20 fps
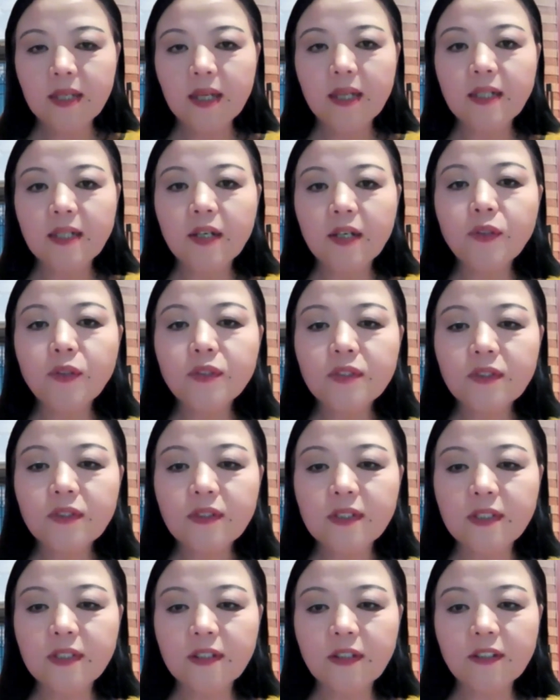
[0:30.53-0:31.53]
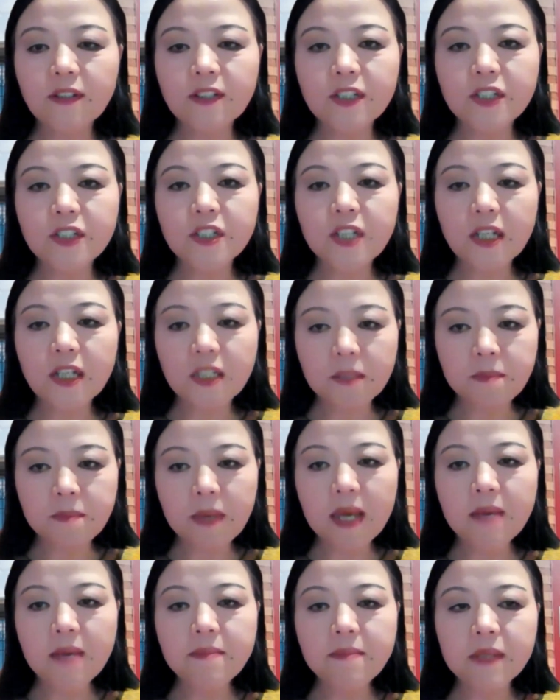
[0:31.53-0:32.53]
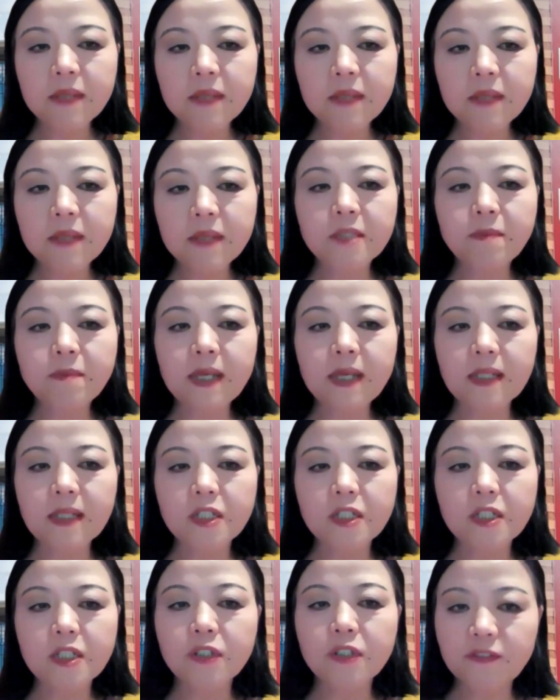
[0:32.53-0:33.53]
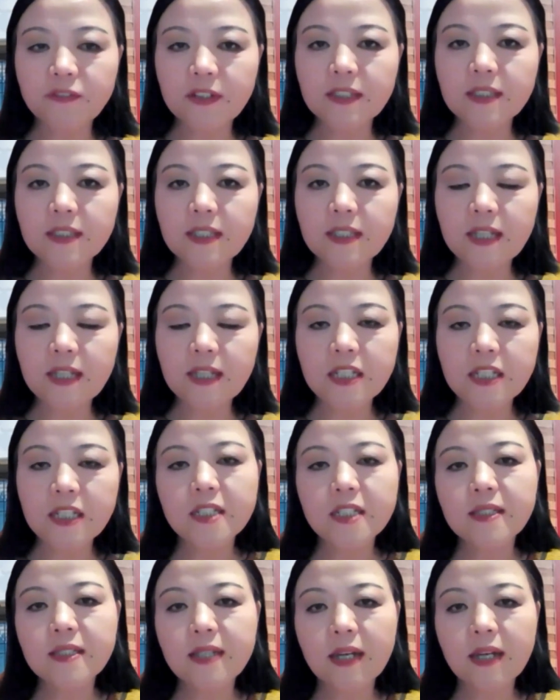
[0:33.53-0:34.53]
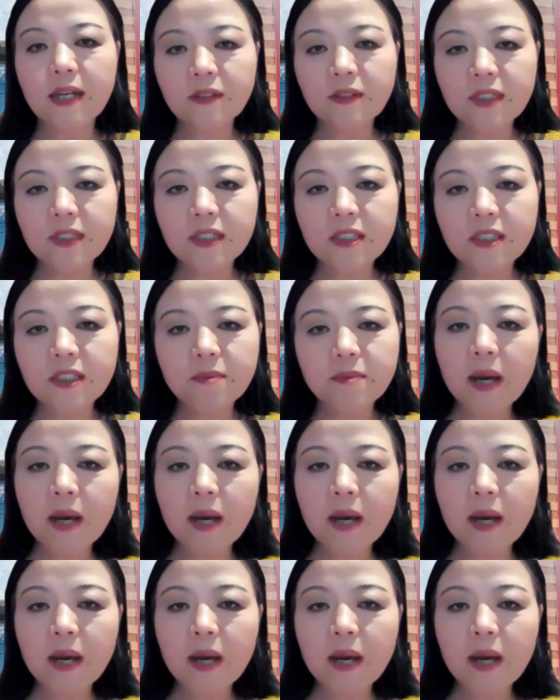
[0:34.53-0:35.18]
And also acknowledge and pay my respect to First Nations elders,